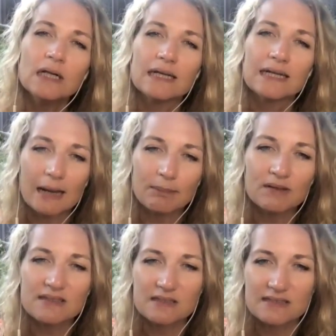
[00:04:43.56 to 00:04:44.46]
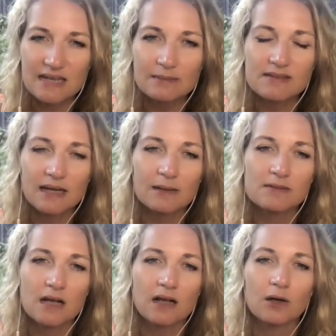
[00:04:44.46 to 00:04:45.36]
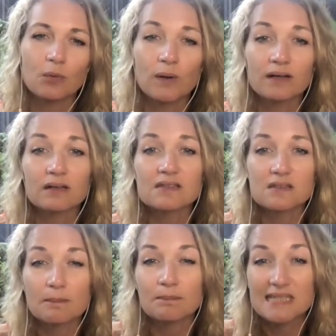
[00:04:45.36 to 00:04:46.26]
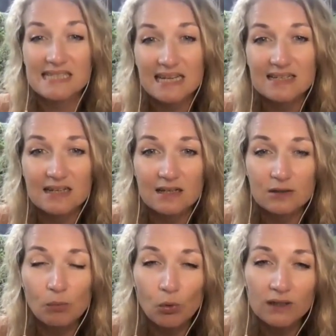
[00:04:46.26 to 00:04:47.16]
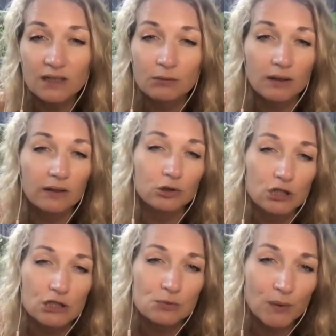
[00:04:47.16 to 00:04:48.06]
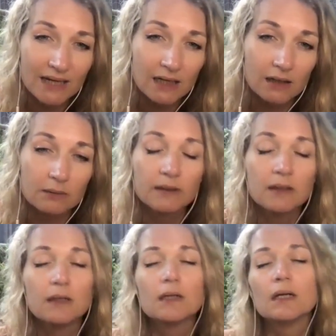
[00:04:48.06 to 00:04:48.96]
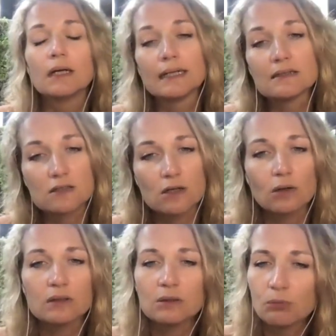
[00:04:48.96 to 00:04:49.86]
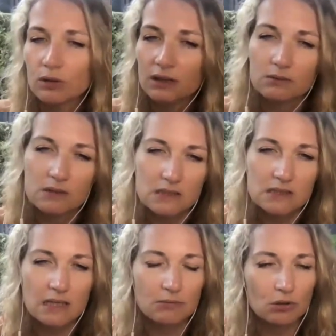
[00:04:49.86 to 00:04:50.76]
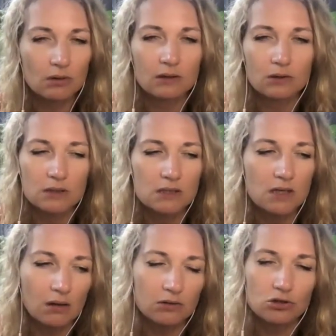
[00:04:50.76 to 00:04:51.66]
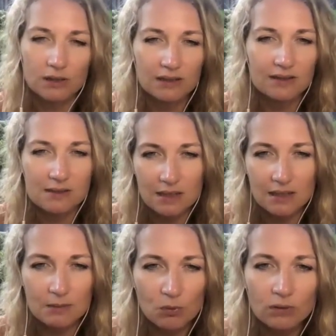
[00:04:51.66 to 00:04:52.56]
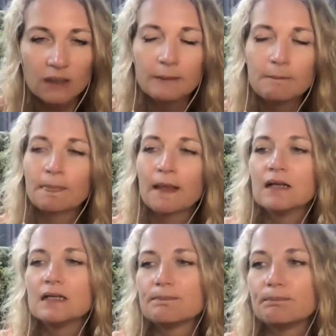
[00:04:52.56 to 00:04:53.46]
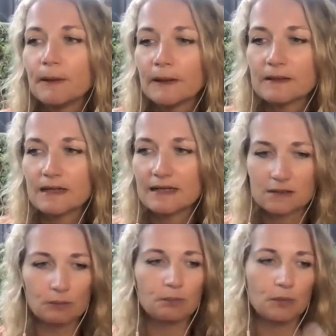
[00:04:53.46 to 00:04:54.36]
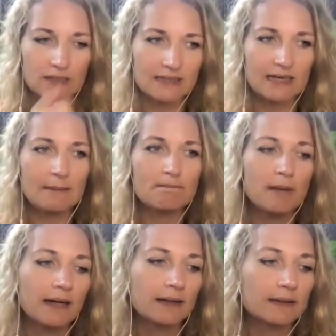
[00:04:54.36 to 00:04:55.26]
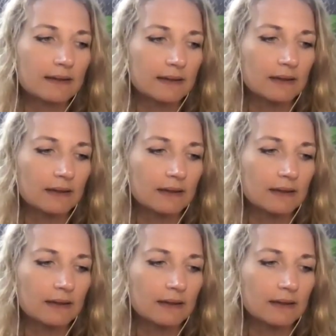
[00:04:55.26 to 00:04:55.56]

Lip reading: it happens at the same times where I stopped meditating in the morning, where I couldn't wake up. And so in the morning it was the same, I could not drink this anymore. But at some point it came back